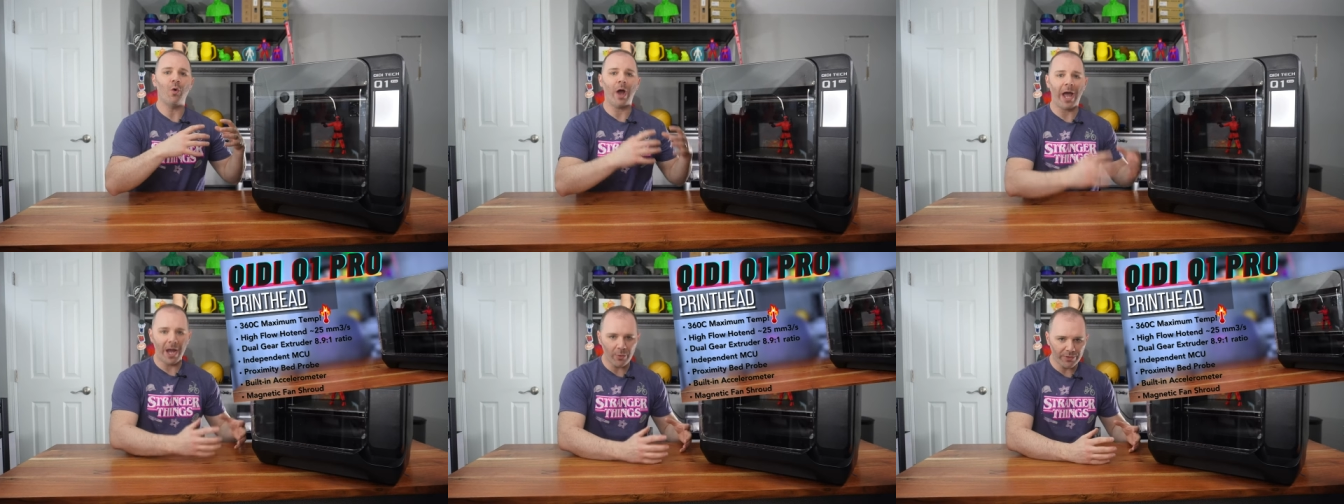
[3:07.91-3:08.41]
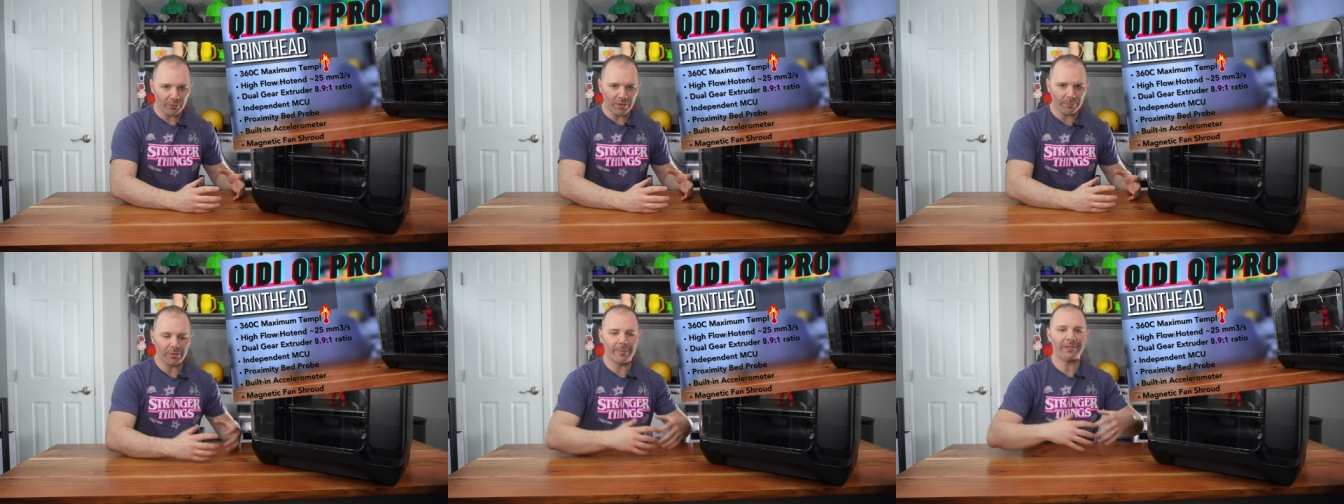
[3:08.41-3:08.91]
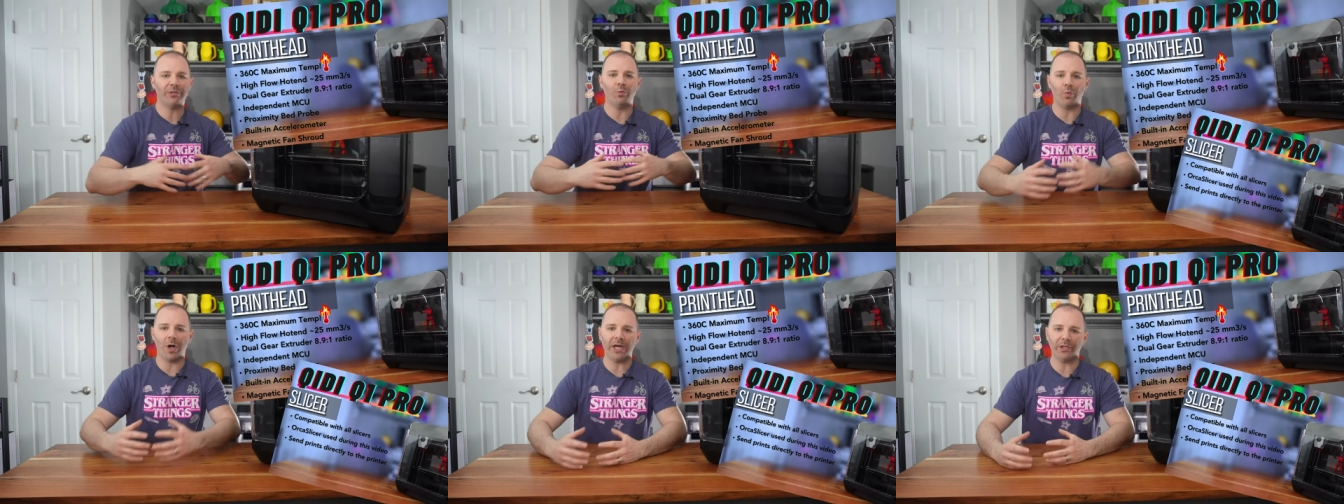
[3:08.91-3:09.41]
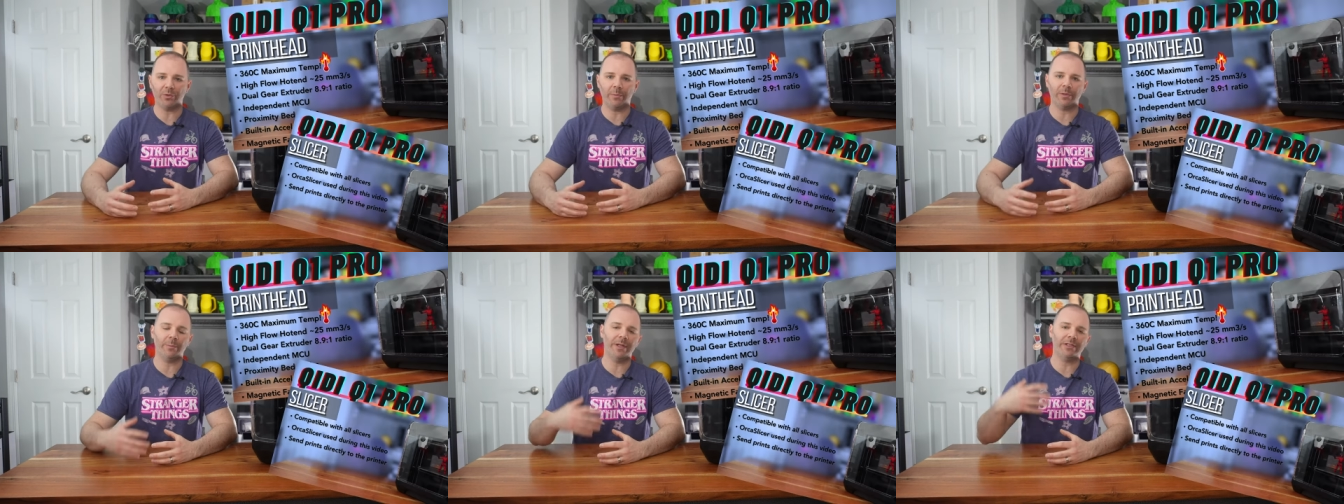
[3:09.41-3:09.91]
how they're implemented, why they're
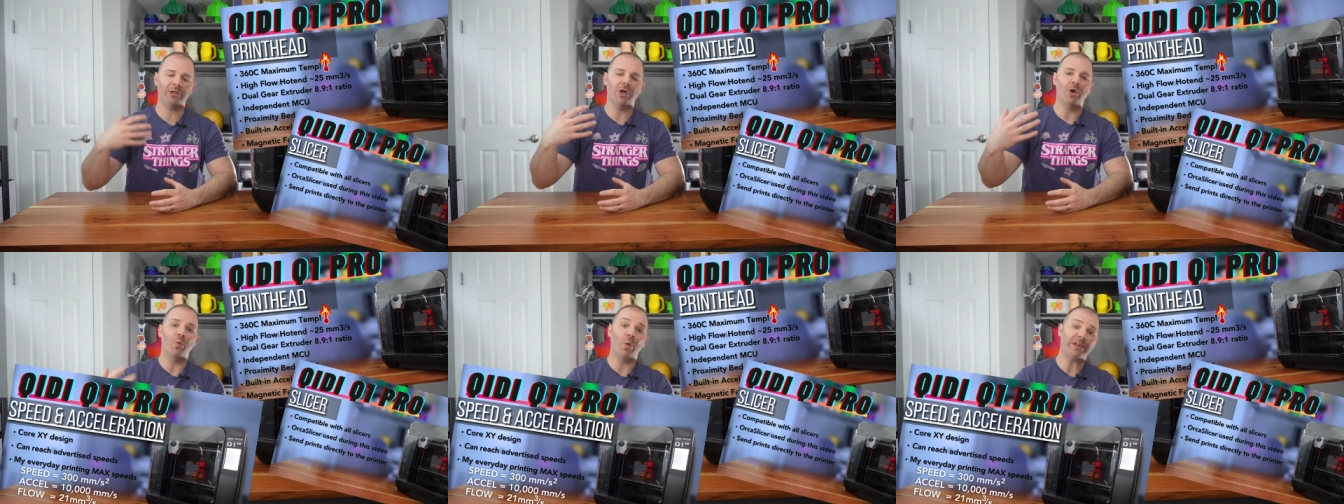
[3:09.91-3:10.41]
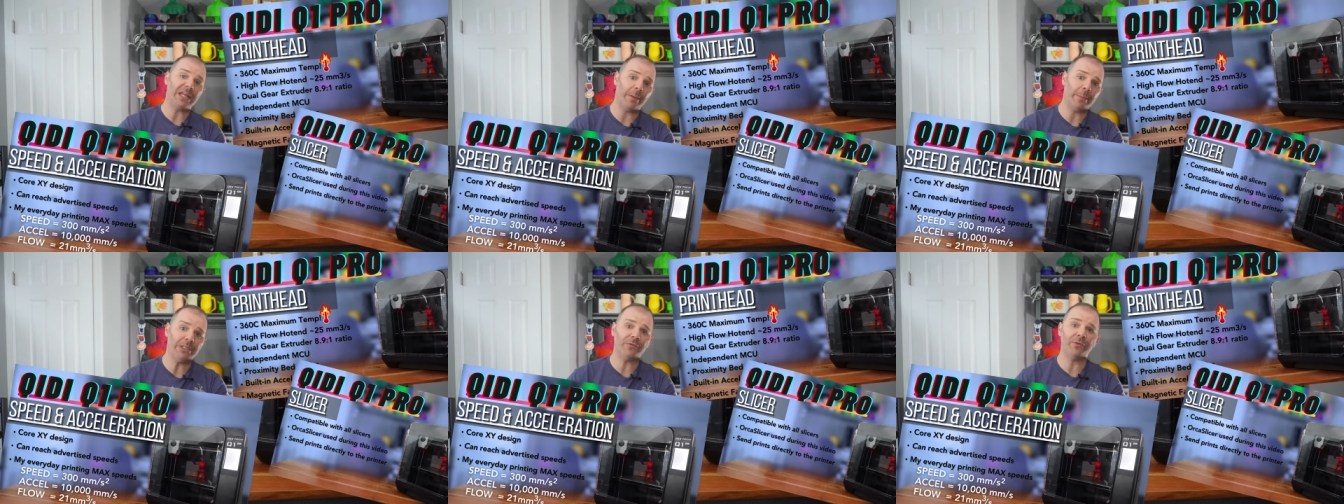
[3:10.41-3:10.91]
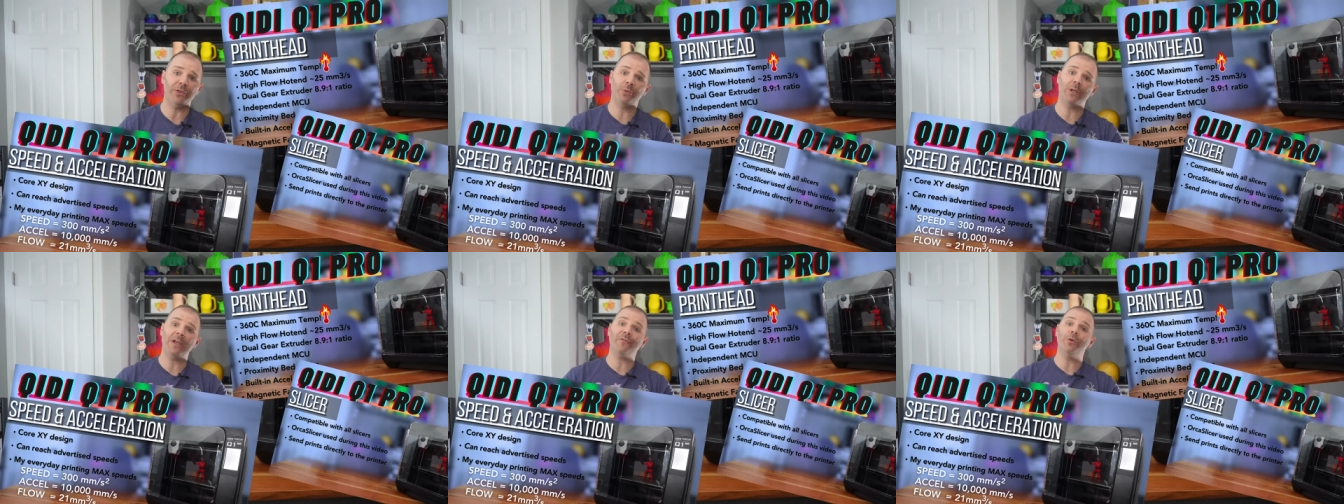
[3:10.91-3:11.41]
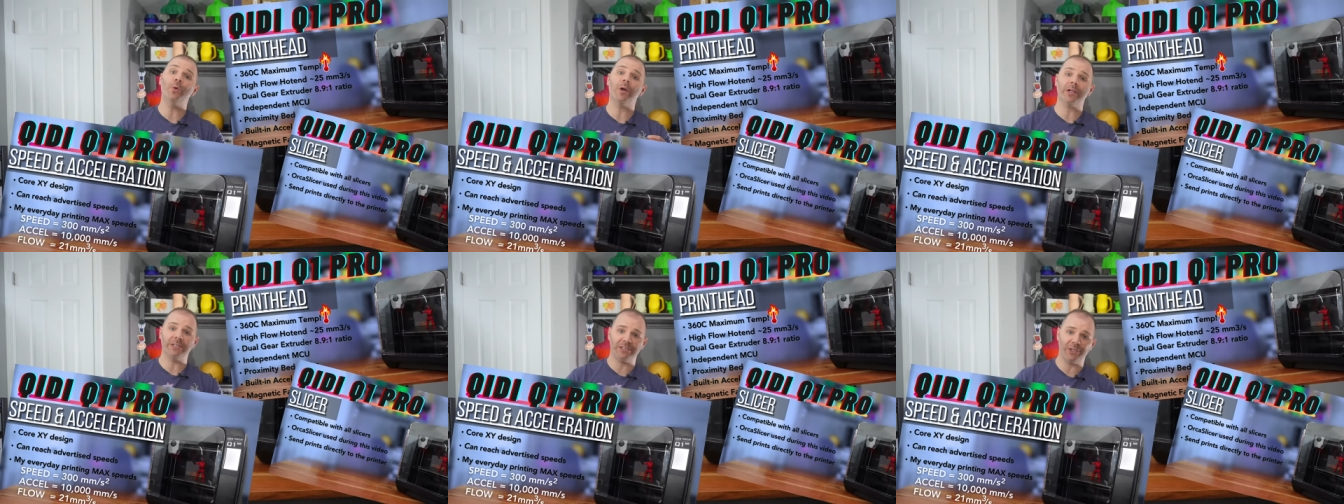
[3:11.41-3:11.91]
implemented, what that means for you if you are
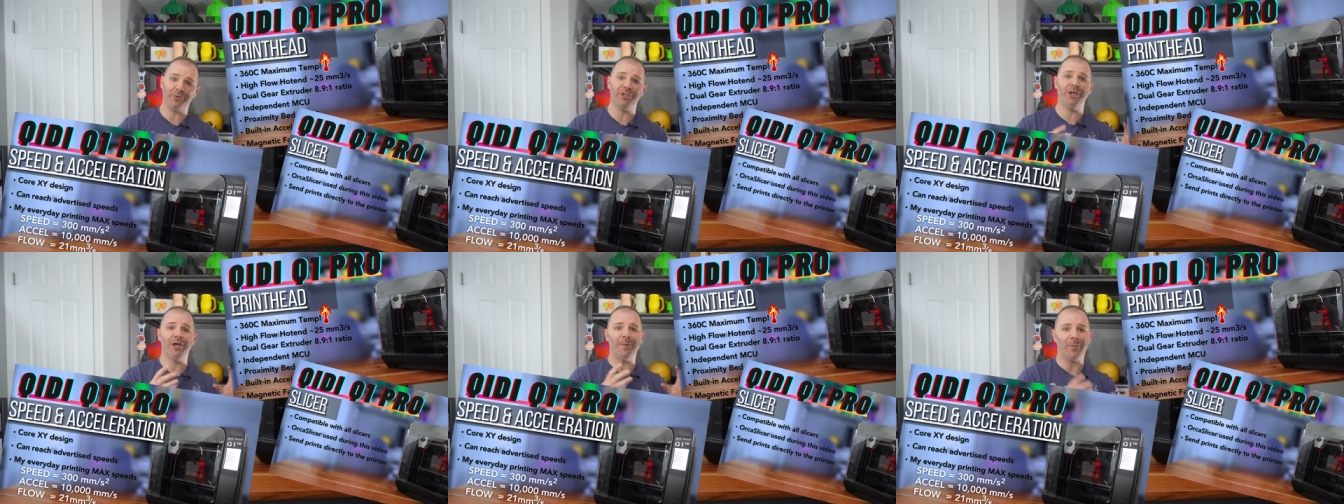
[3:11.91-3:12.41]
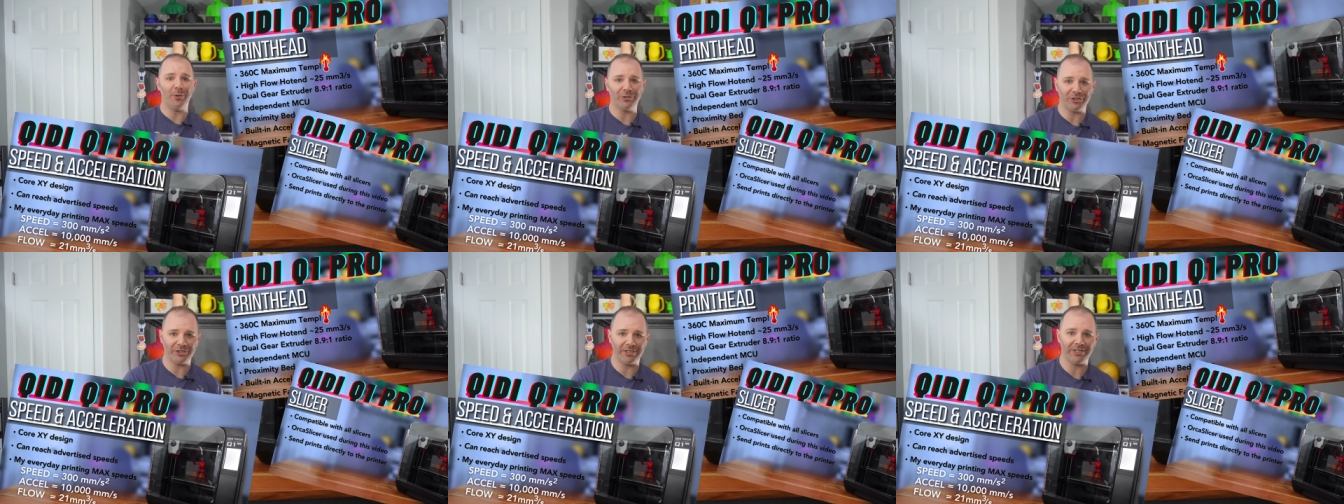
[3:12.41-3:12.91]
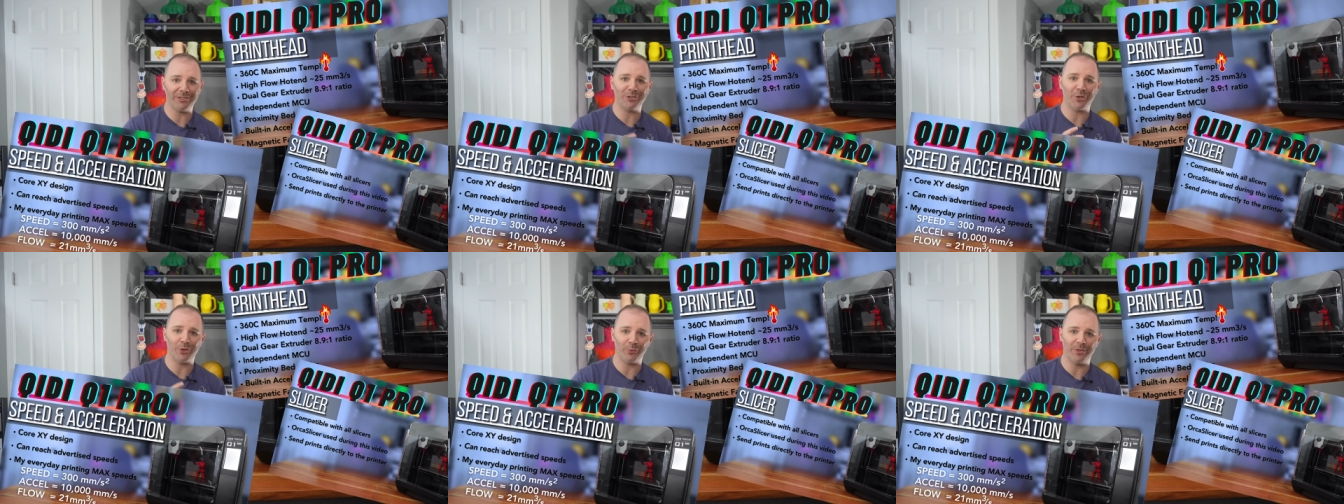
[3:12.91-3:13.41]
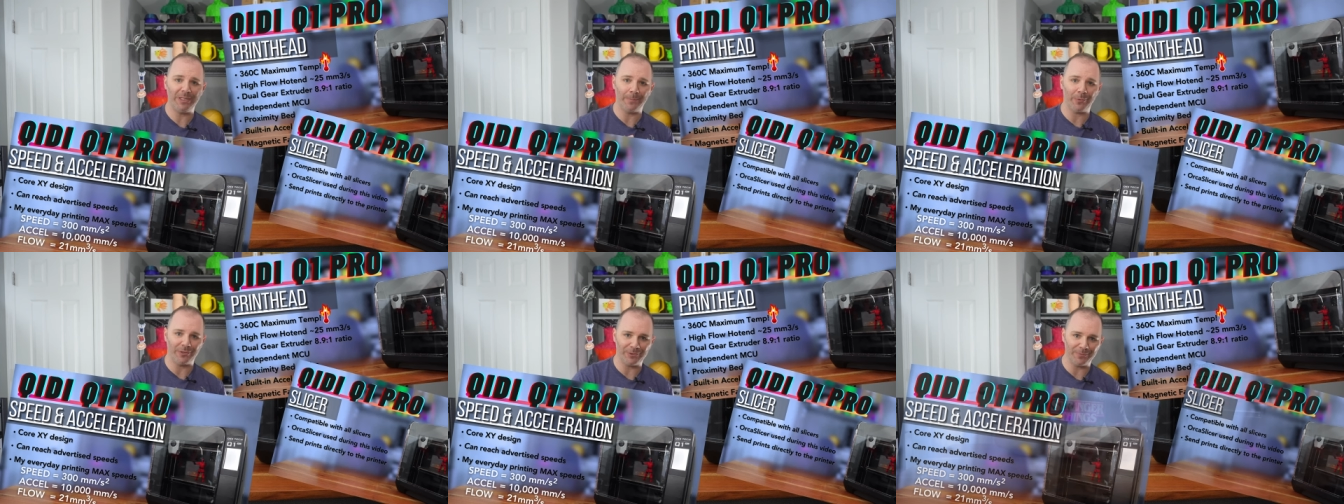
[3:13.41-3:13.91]
considering purchasing this 3D
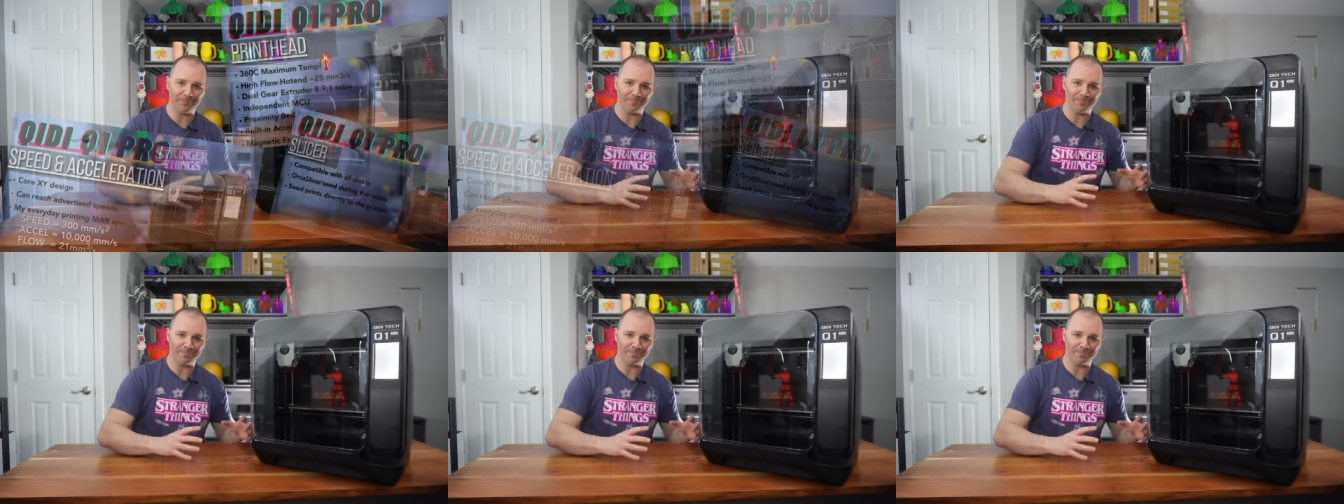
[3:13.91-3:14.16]
printer.